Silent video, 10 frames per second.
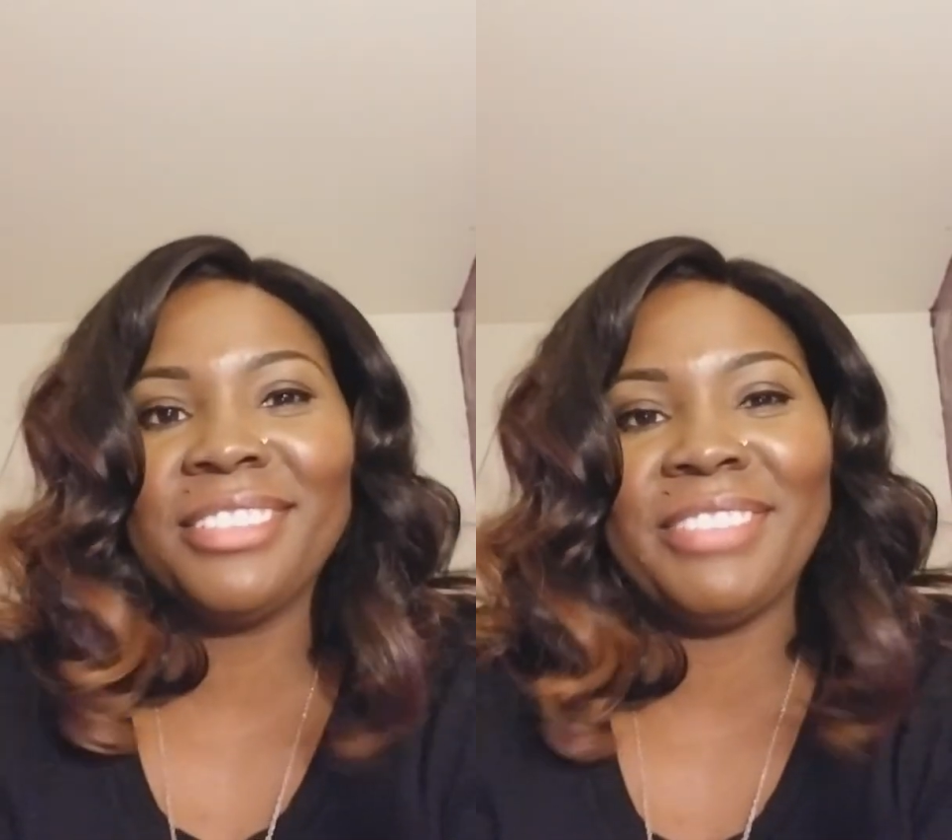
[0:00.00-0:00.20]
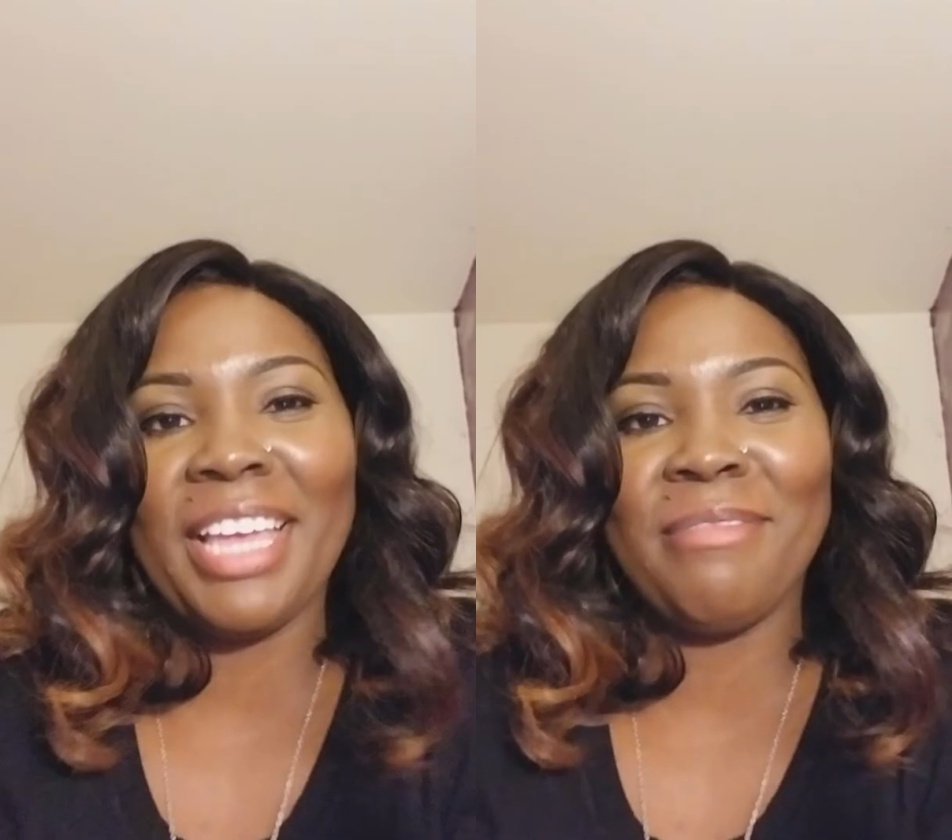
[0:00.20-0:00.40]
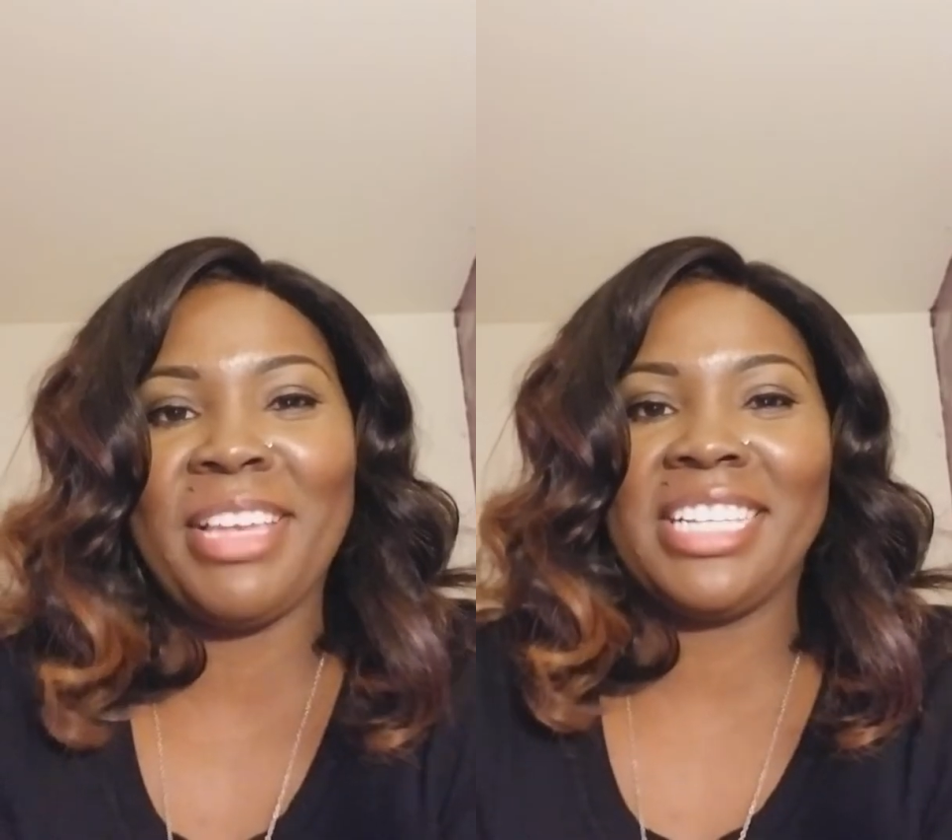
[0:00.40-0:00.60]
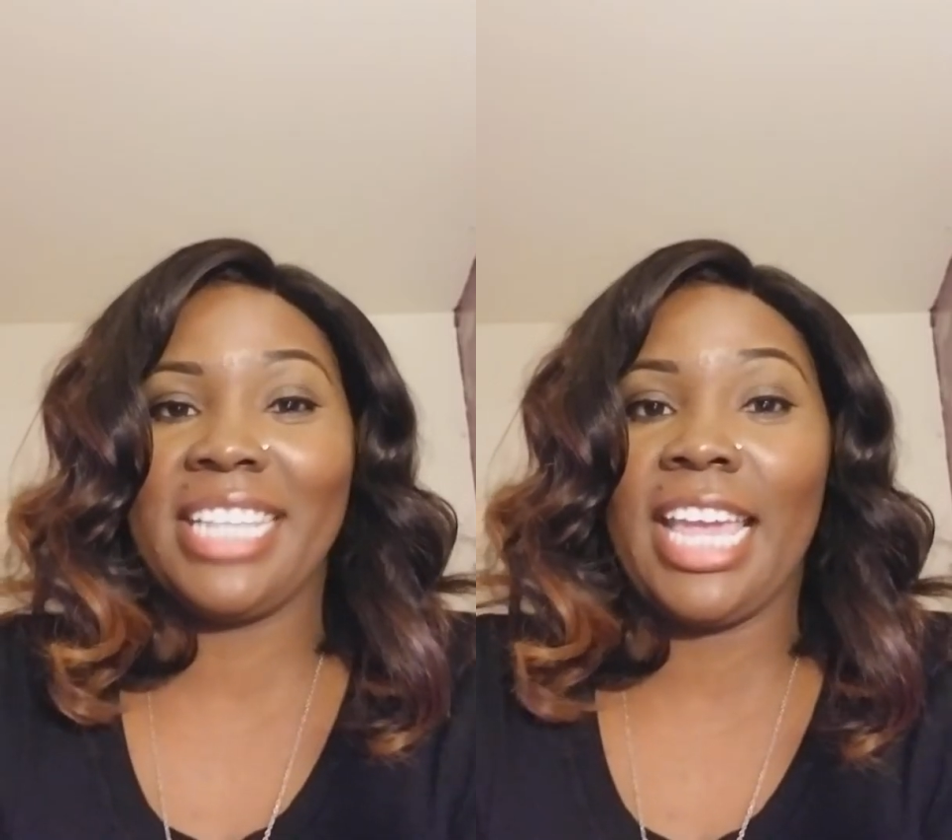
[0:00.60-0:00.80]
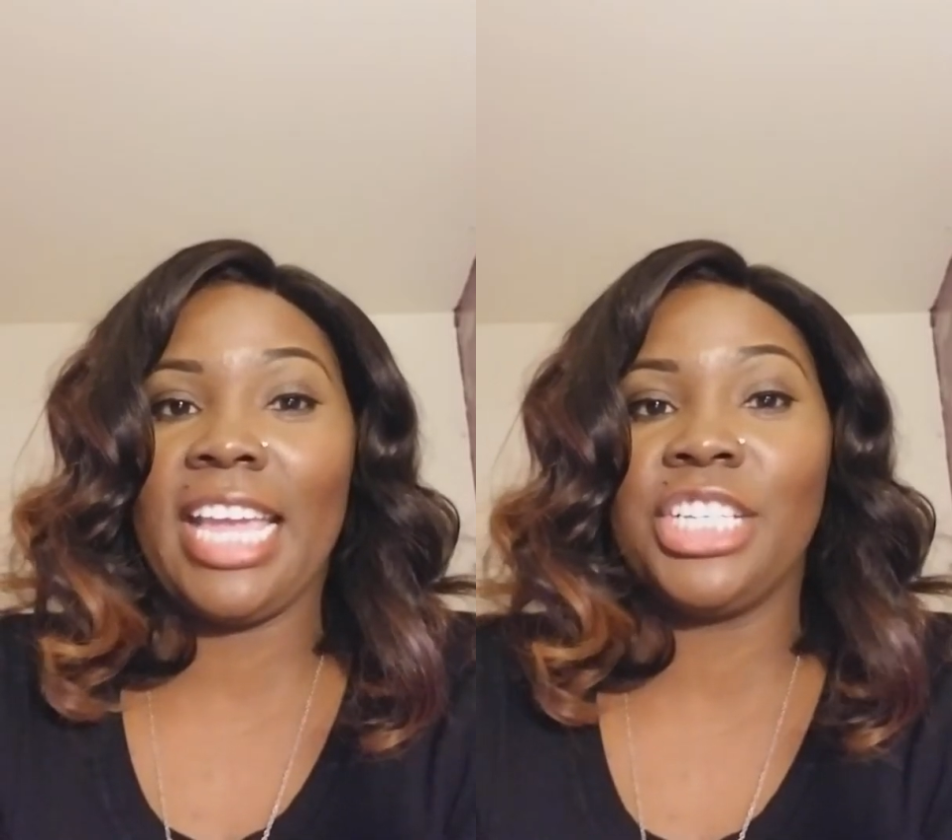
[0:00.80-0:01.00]
with that being
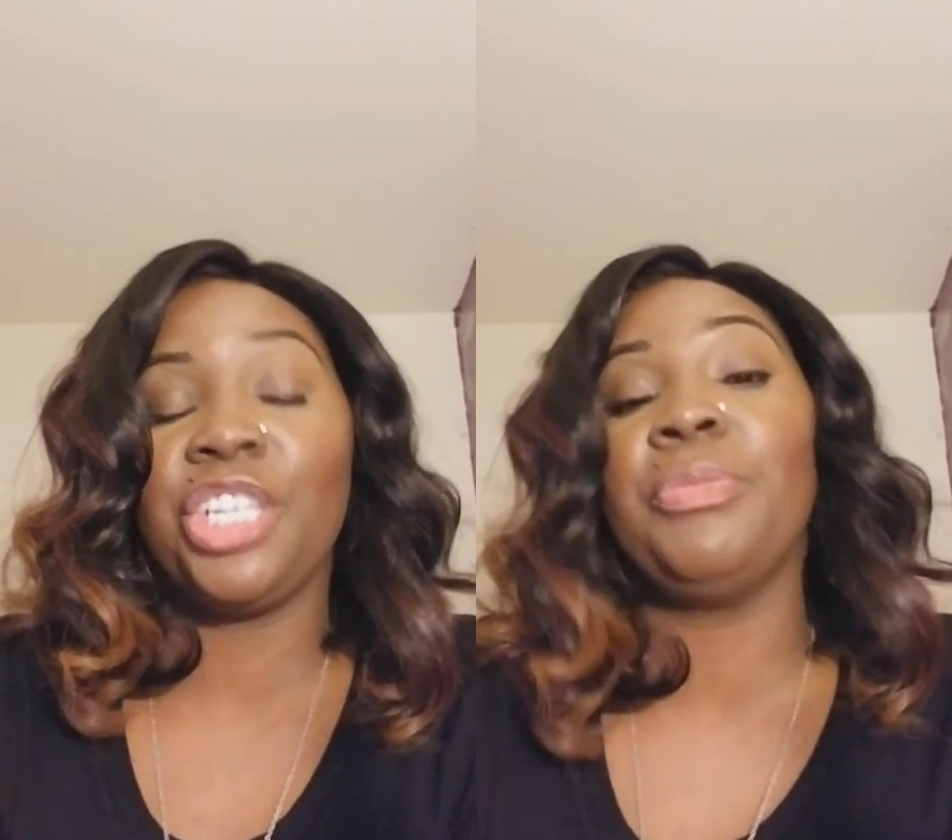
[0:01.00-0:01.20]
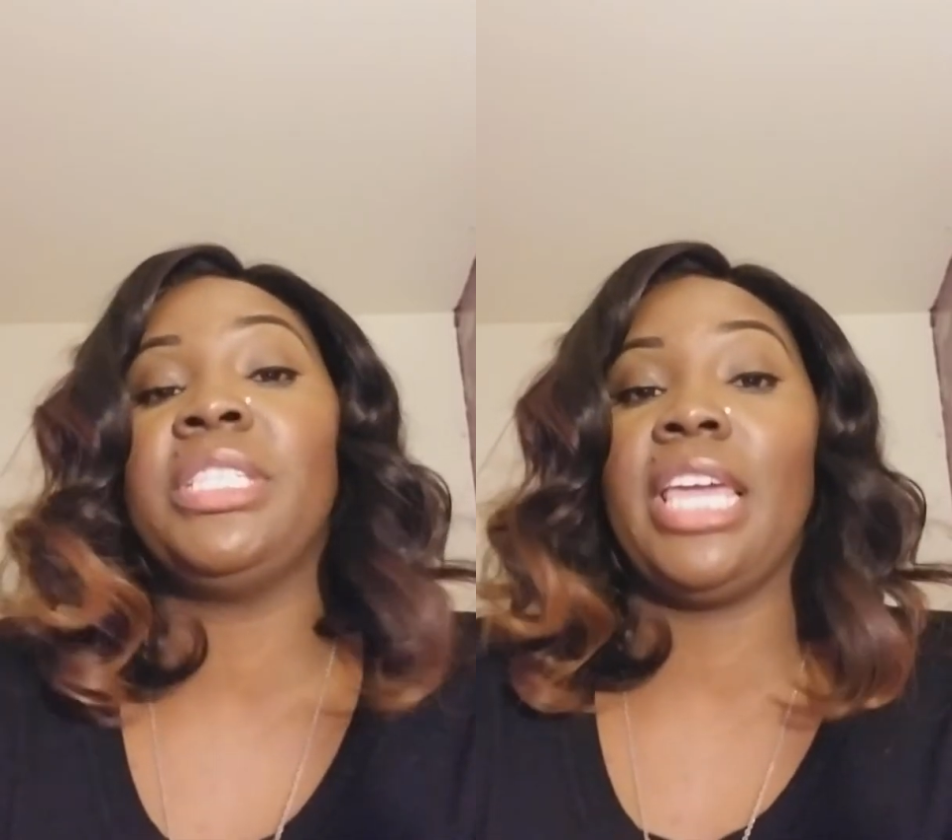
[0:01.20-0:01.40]
said, she was